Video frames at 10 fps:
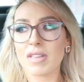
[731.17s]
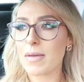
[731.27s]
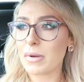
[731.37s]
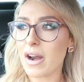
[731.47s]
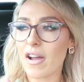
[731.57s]

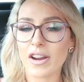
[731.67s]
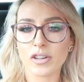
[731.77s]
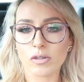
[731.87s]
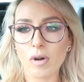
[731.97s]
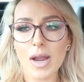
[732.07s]
Keep an eye
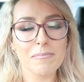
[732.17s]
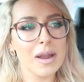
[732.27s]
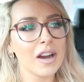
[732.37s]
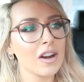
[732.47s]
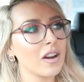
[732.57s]
on your right
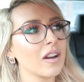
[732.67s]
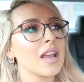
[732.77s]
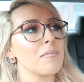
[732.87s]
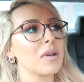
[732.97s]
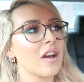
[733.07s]
mirror,
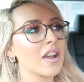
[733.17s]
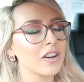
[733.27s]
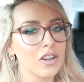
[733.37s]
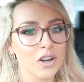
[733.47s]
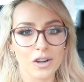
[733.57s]
keep an eye
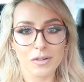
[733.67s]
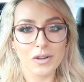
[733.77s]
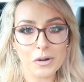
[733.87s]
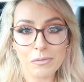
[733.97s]
on your